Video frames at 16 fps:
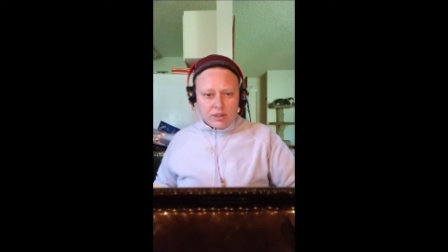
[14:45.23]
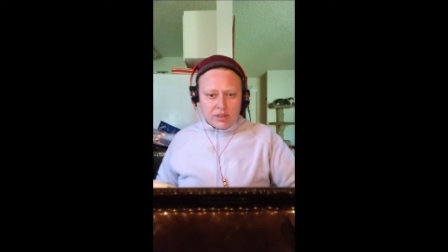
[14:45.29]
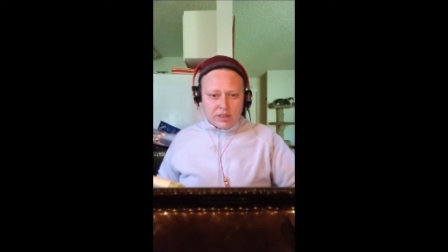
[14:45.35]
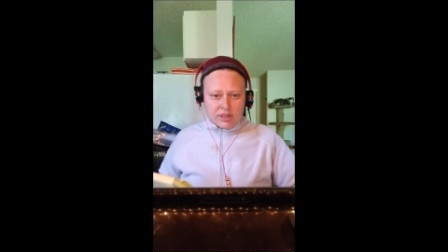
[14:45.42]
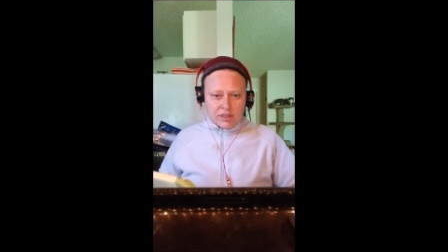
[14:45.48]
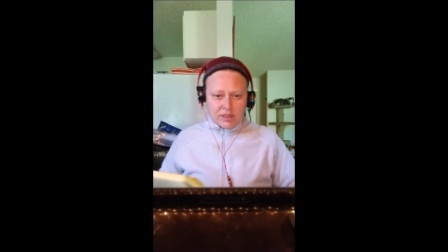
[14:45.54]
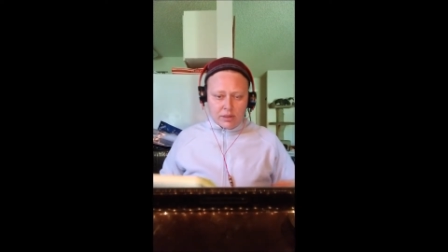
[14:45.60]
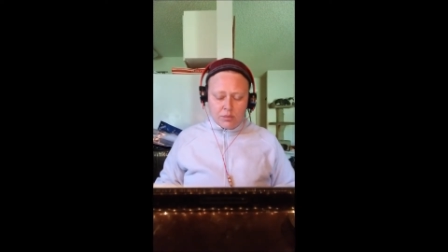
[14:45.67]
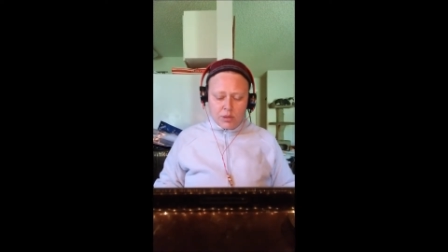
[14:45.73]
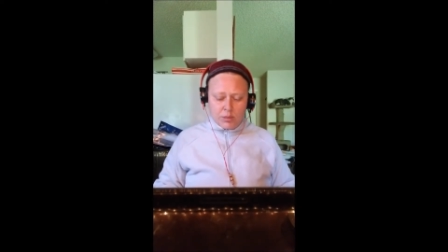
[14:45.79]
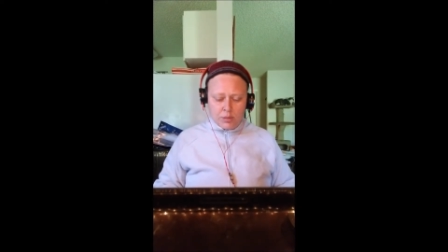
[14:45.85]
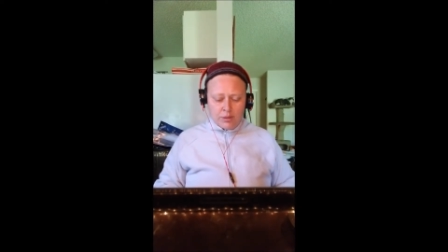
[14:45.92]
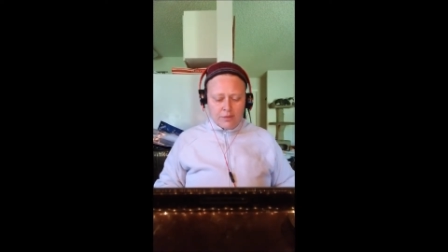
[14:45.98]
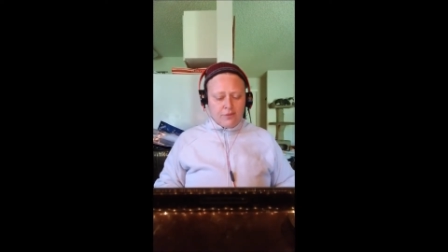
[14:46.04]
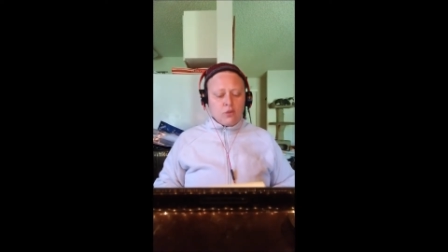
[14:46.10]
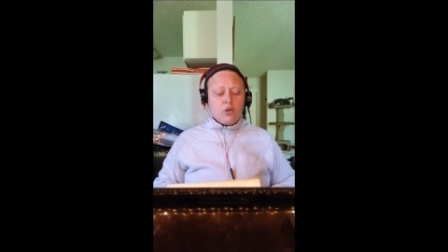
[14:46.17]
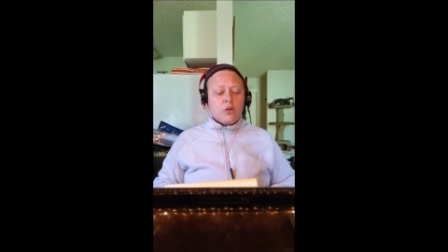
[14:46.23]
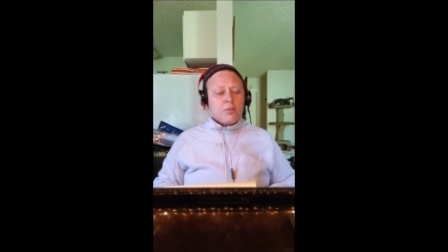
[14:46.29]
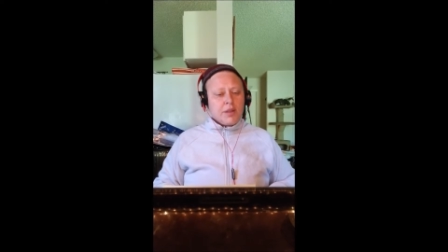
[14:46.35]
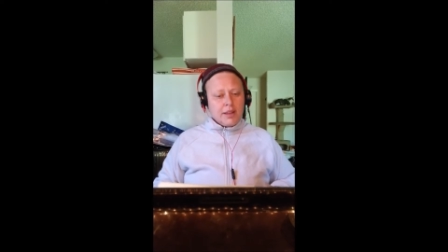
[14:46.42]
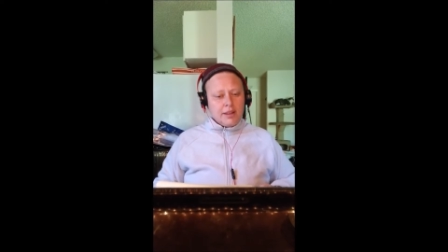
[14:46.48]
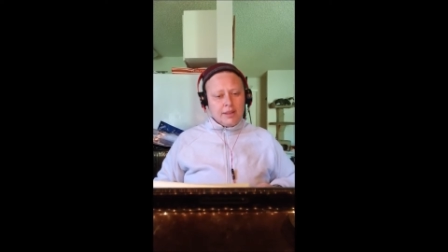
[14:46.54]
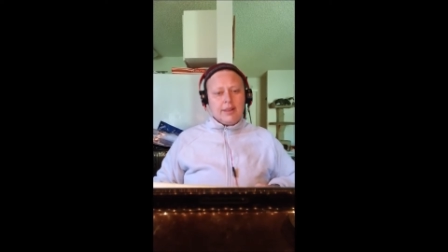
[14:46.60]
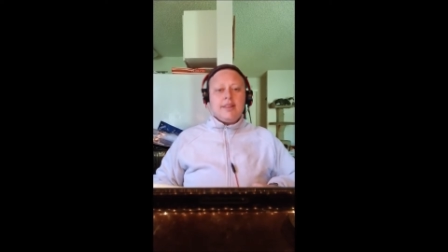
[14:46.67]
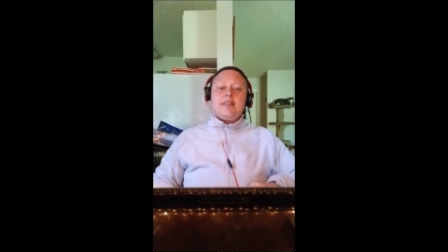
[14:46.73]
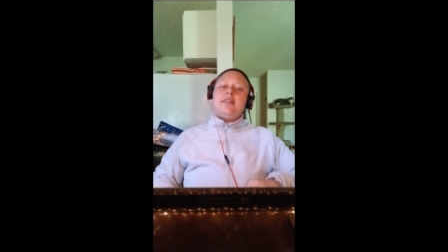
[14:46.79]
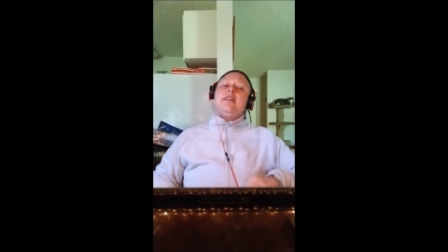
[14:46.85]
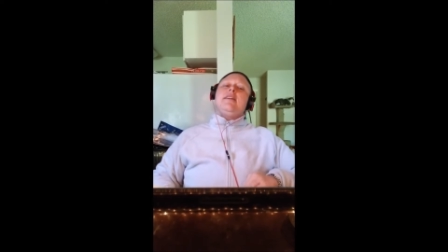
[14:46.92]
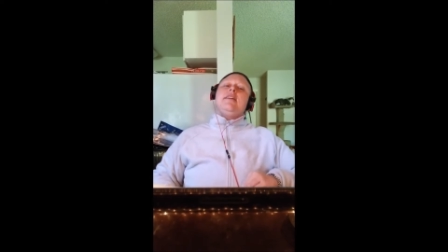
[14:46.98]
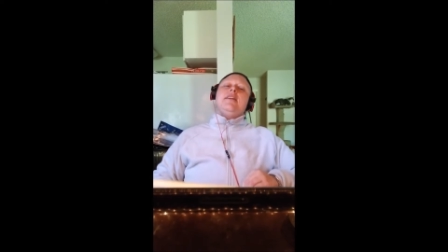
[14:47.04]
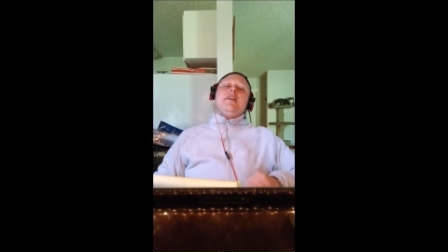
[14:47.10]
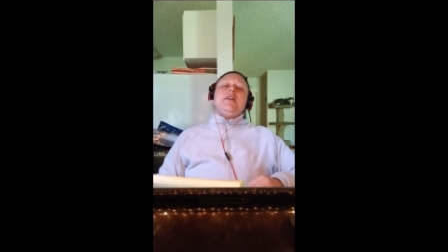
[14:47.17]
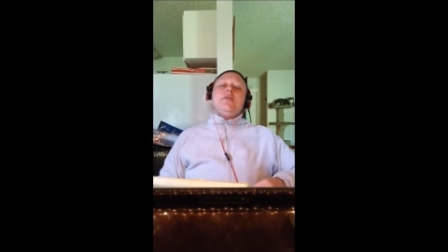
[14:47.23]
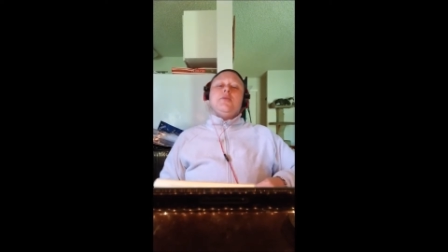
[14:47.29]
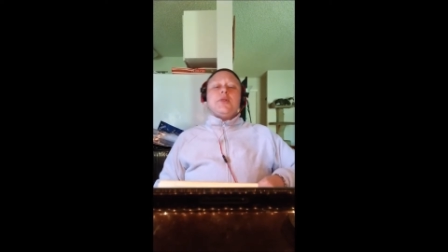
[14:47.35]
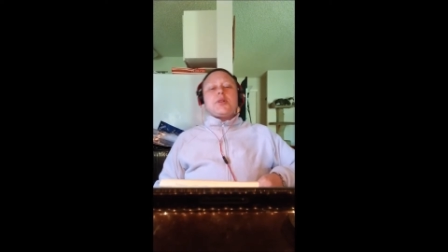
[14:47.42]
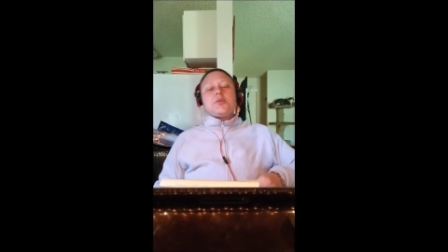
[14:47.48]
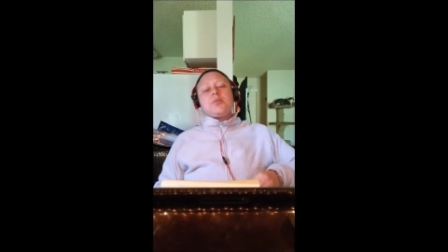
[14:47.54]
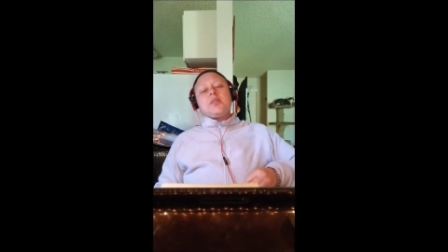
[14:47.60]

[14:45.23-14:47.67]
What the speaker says: This isn't me performing it, which